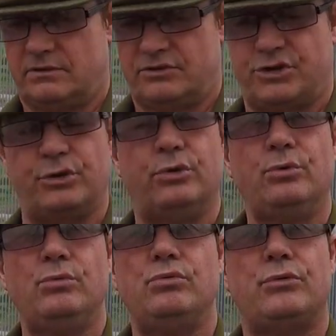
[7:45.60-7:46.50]

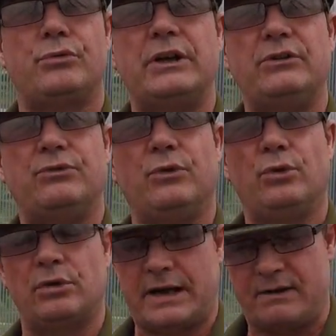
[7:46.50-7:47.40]
2, 3,
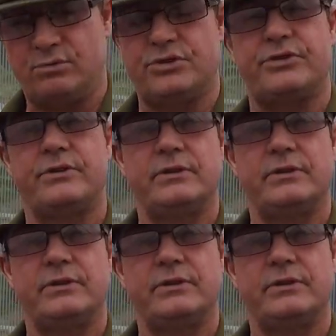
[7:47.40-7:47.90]
4 out,